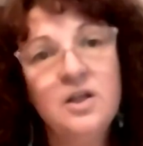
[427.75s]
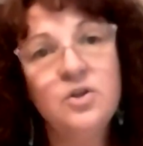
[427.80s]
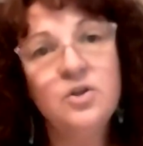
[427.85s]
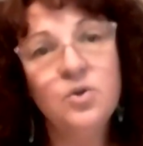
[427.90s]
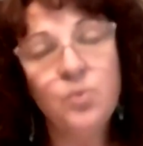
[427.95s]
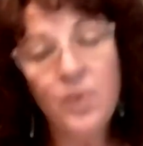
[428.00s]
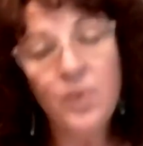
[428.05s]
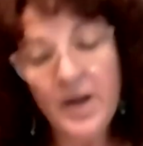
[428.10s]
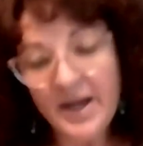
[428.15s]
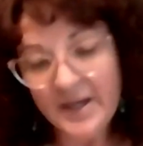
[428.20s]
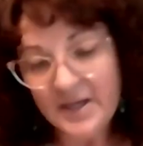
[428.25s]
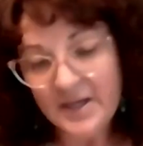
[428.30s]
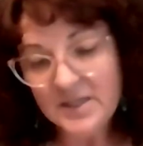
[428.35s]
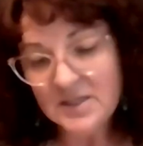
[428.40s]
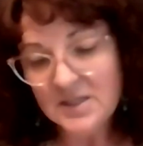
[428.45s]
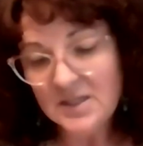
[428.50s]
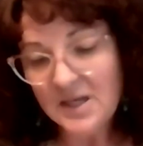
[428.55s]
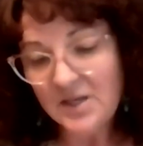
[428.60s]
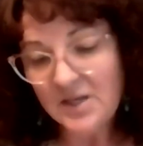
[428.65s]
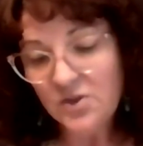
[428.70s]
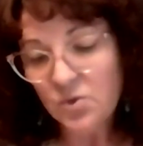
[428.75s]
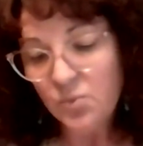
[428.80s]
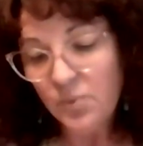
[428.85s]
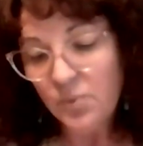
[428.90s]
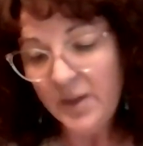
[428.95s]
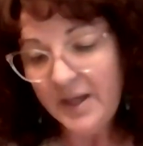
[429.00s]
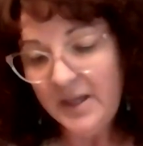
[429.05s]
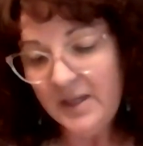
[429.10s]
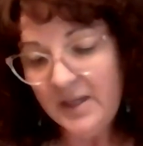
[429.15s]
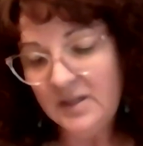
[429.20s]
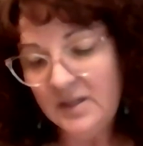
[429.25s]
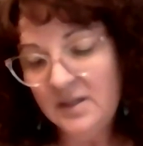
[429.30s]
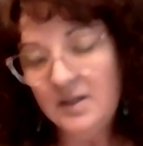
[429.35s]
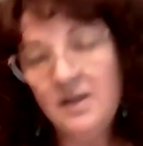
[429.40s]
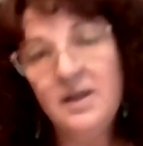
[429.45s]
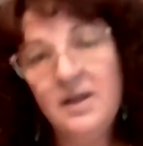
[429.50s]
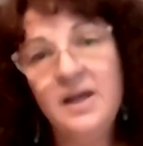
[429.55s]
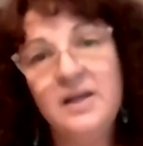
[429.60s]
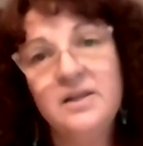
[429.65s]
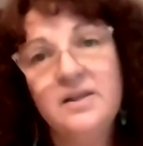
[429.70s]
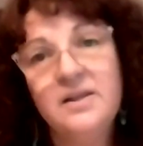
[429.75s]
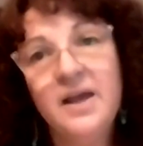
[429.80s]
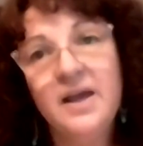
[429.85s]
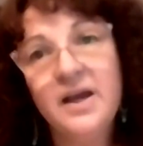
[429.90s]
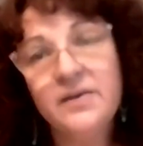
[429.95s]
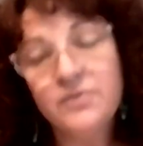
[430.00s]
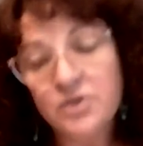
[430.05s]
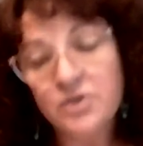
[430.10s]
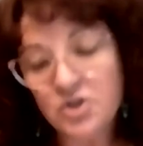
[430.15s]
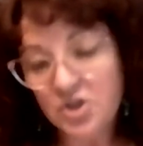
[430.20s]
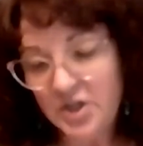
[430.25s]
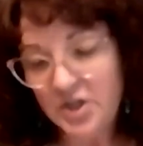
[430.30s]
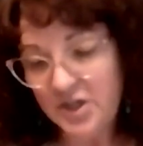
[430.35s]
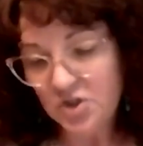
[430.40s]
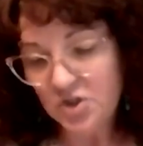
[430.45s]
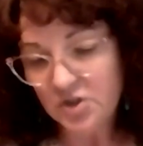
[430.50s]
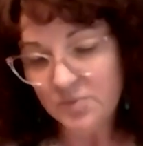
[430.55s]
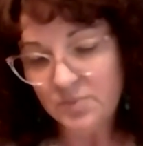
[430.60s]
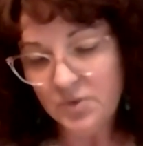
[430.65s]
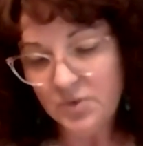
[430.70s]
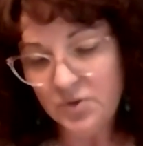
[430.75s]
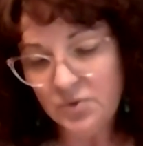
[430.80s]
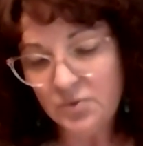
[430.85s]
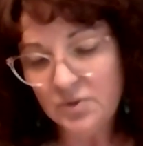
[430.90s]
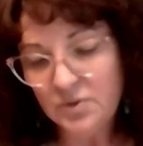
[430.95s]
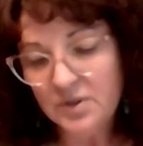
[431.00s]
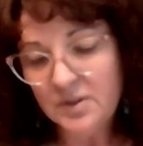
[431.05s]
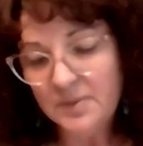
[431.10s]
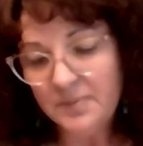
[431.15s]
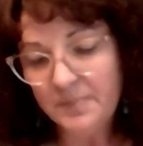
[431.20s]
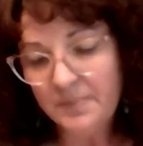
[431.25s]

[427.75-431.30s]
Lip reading: the wax and the wane, and the ever-changing moon.